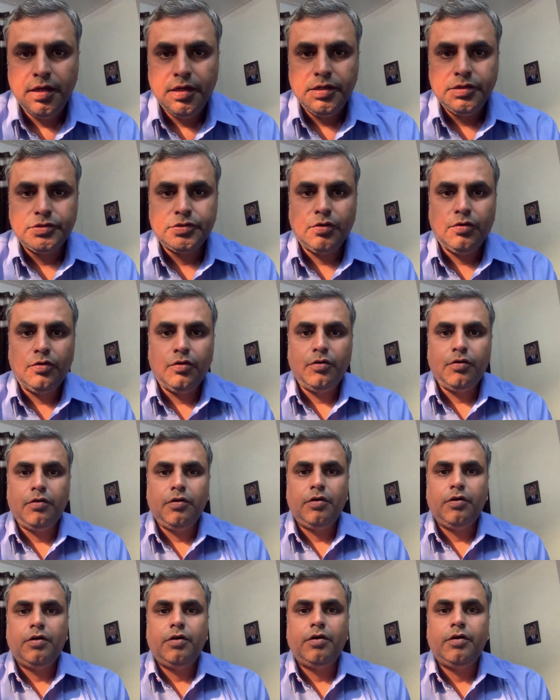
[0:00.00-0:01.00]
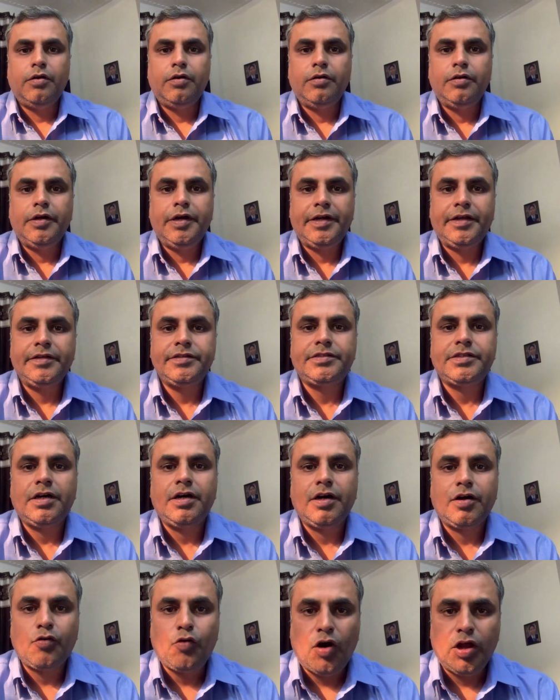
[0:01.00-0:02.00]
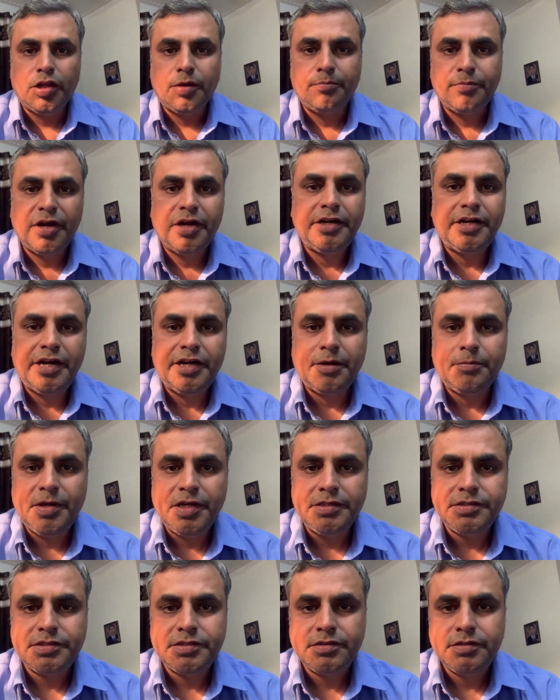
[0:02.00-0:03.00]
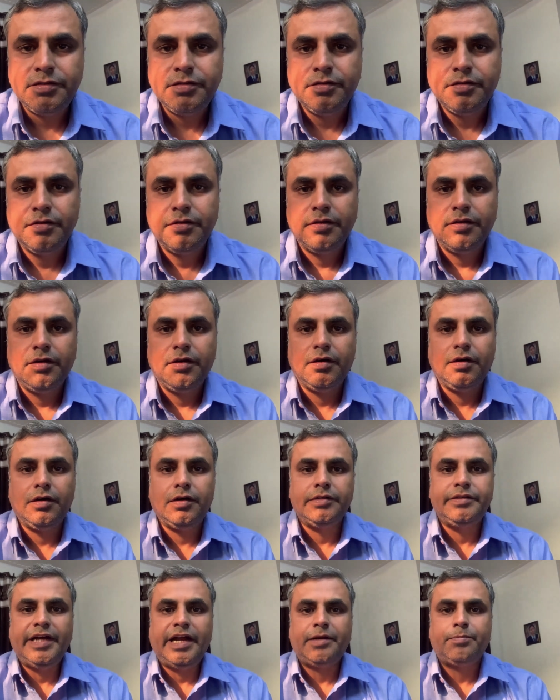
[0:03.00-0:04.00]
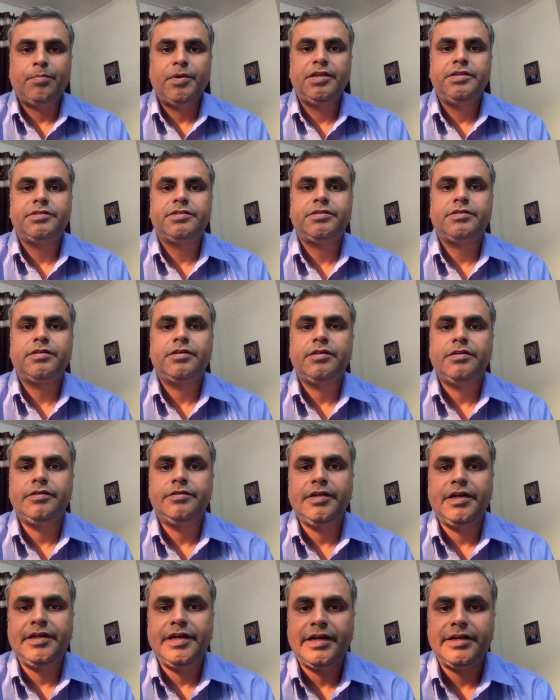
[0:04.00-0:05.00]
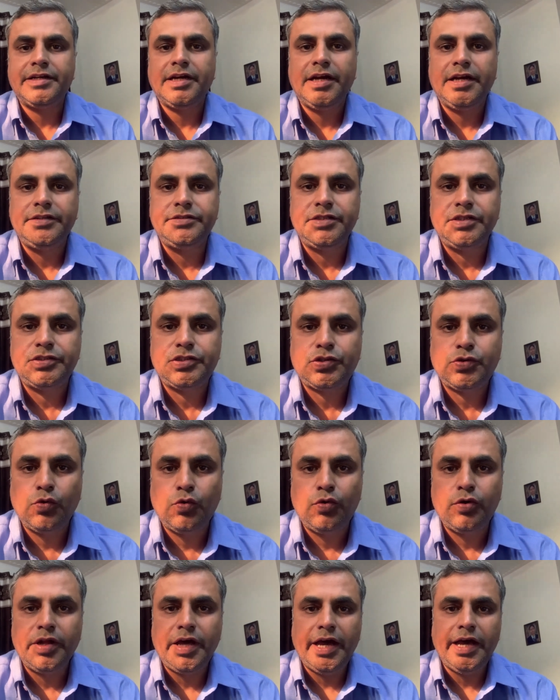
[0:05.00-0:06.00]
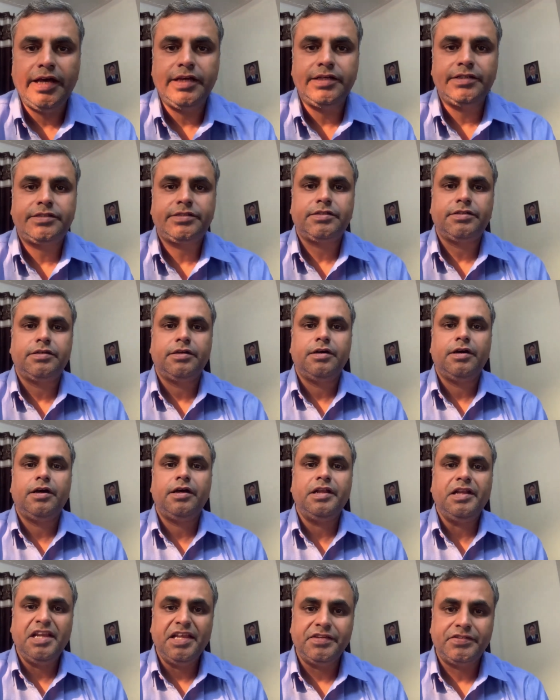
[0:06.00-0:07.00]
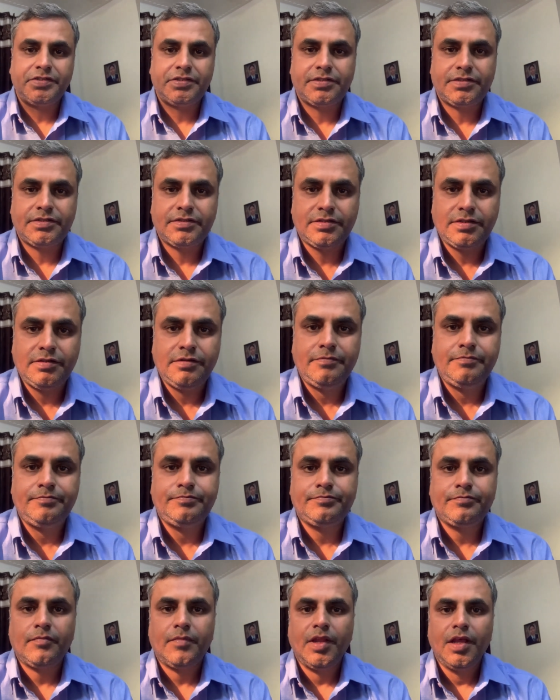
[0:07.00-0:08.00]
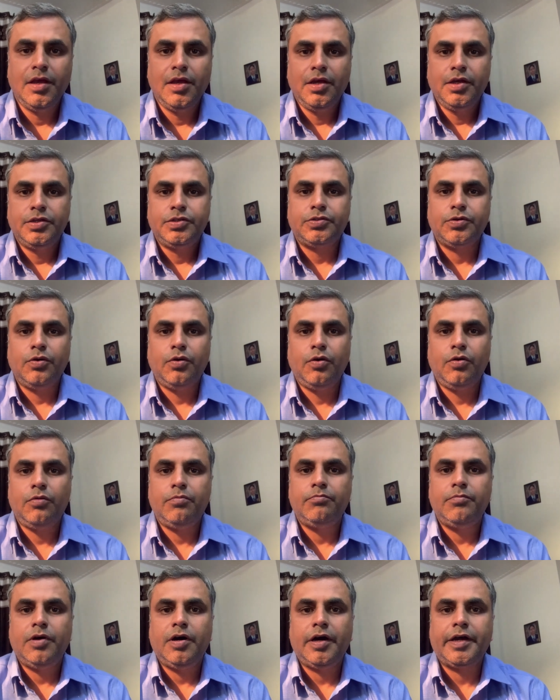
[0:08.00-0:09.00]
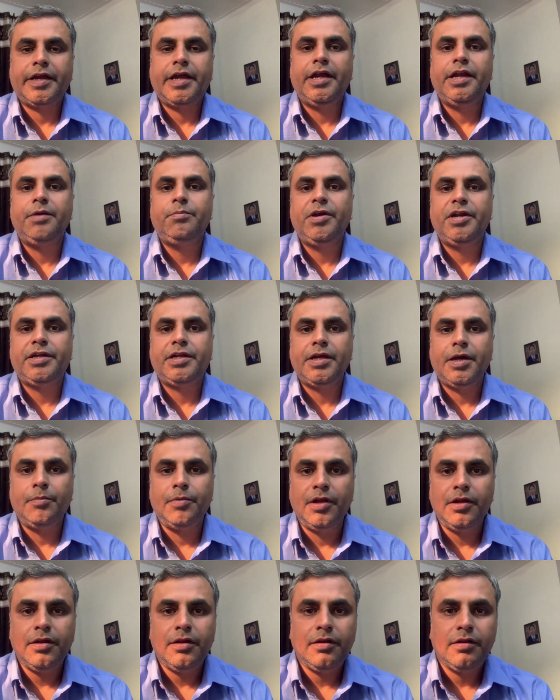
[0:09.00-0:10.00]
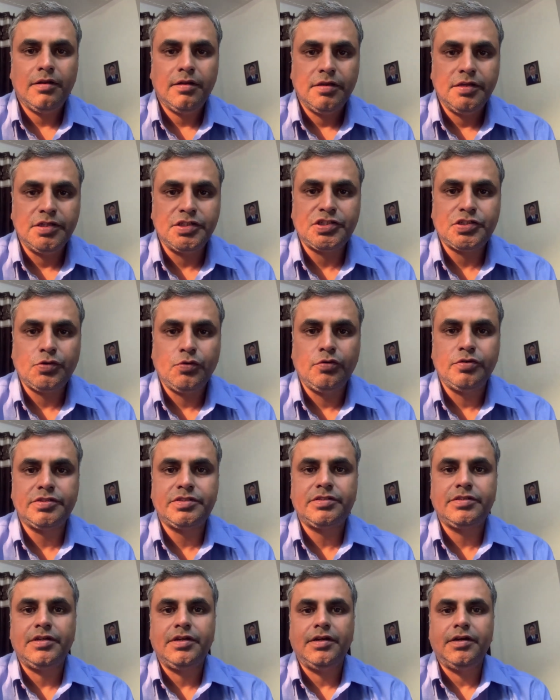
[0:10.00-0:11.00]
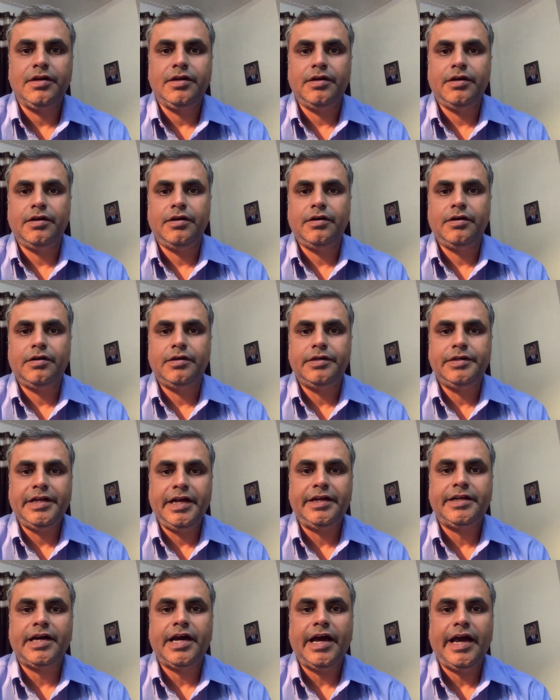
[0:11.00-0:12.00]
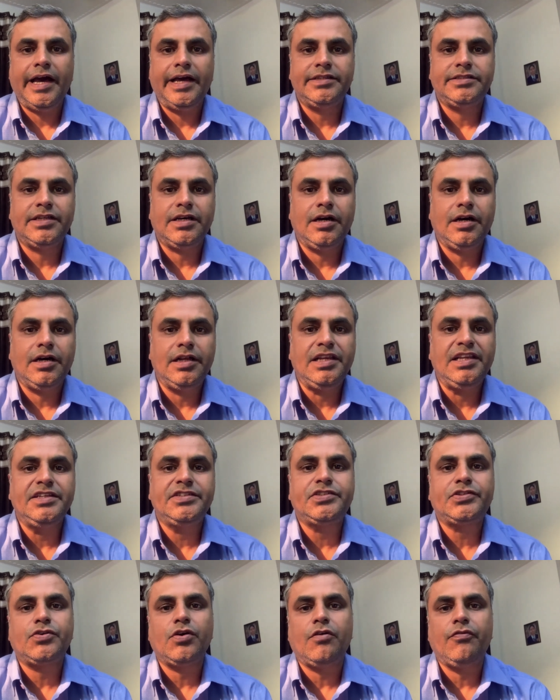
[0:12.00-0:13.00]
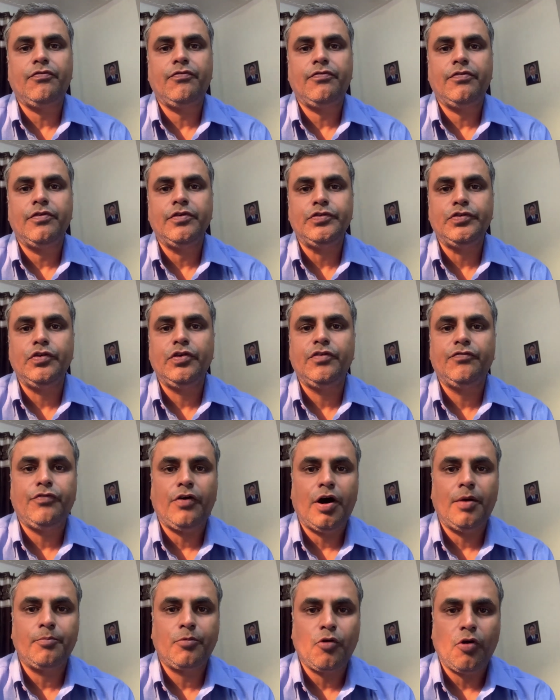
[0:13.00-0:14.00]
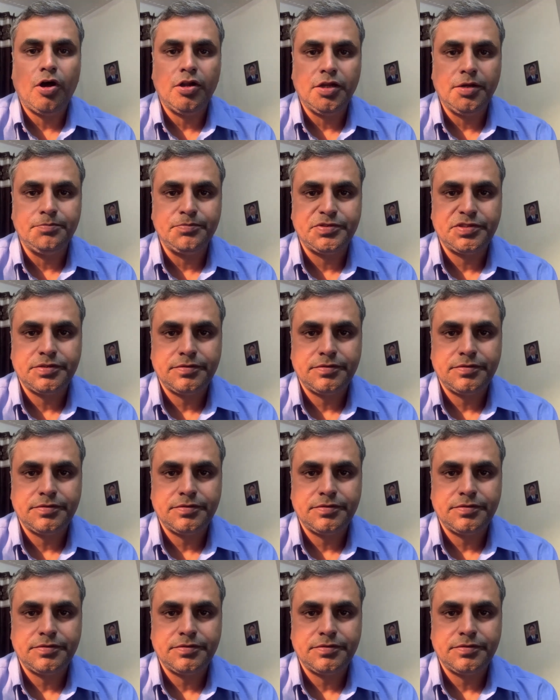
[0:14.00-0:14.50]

So it is a columnar database. That means the data is stored as lists. So a KDB table stores data as a list of uniform columns.